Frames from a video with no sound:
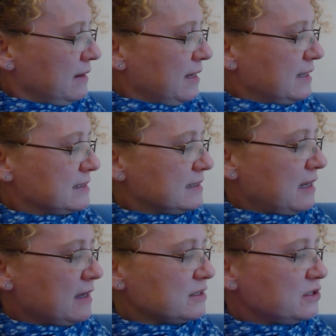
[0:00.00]
It's
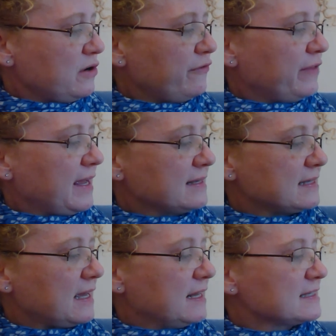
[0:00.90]
not snowflakes
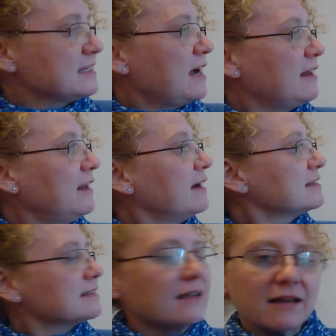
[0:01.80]
and it's not
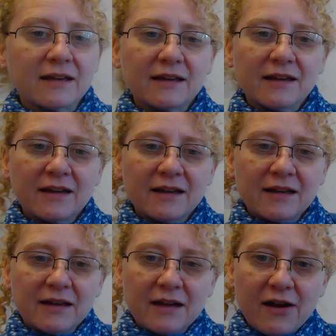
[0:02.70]
nuts.
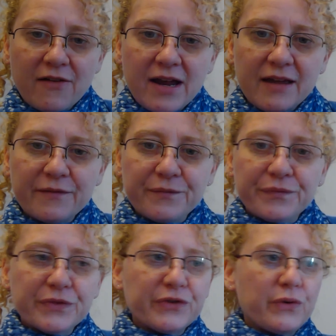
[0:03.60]
All right?
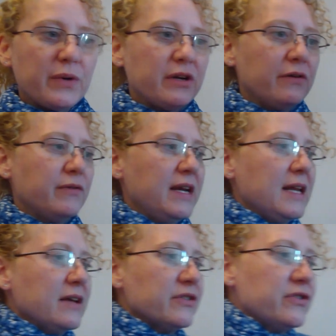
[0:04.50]
So when you're
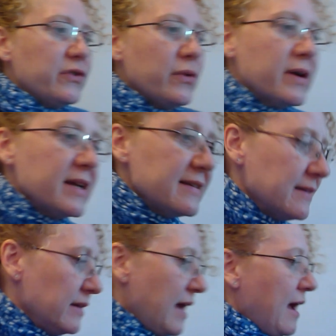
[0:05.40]
reading a story,
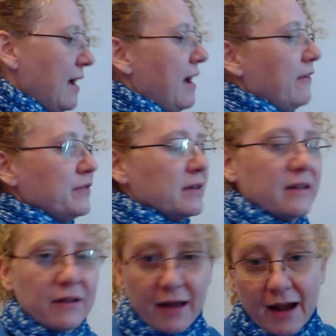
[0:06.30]
you have
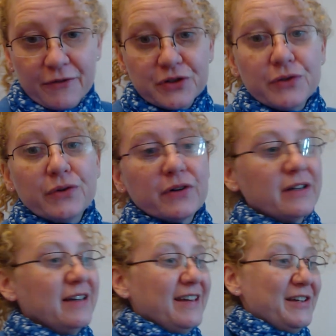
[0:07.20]
to, or you
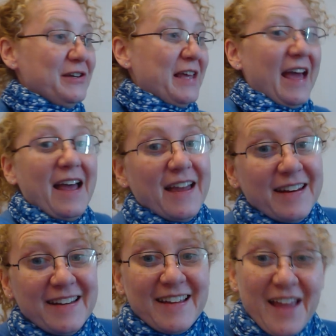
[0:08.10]

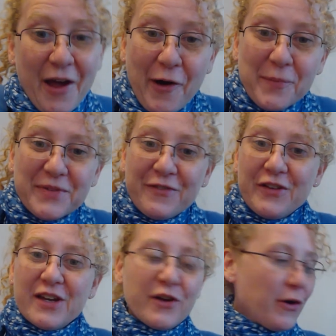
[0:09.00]
can, it helps if you
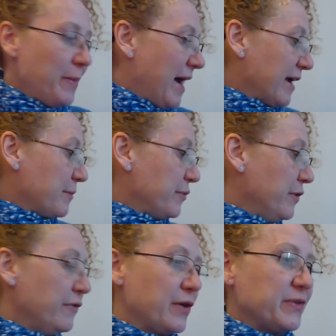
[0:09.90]
can go back and
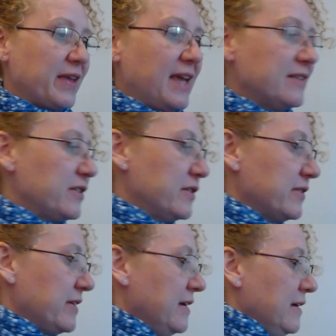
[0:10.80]
prove those answers
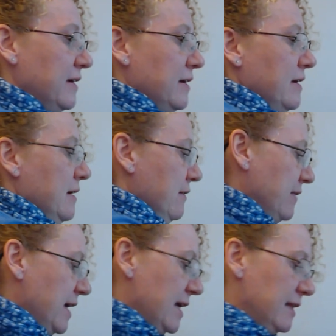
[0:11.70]

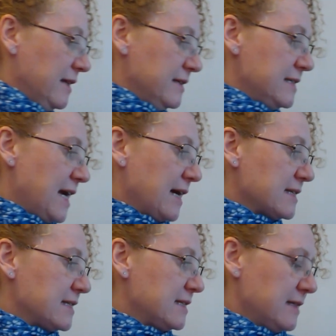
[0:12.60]
right in the
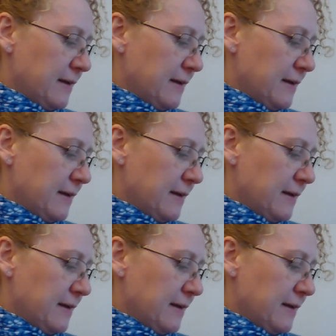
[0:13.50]
text.